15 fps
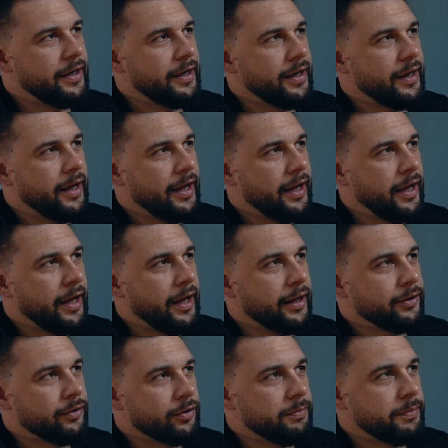uh,
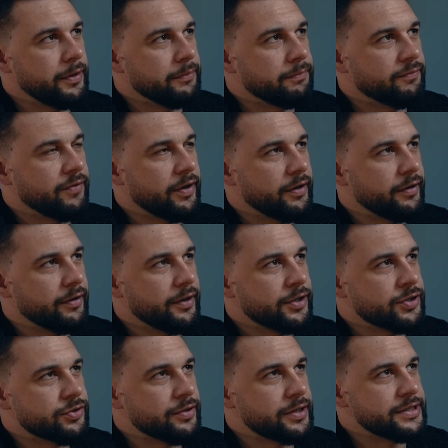could be very
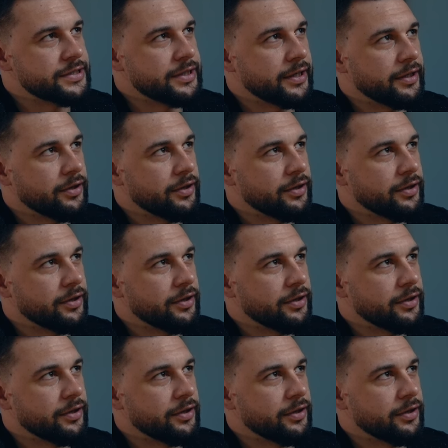interesting.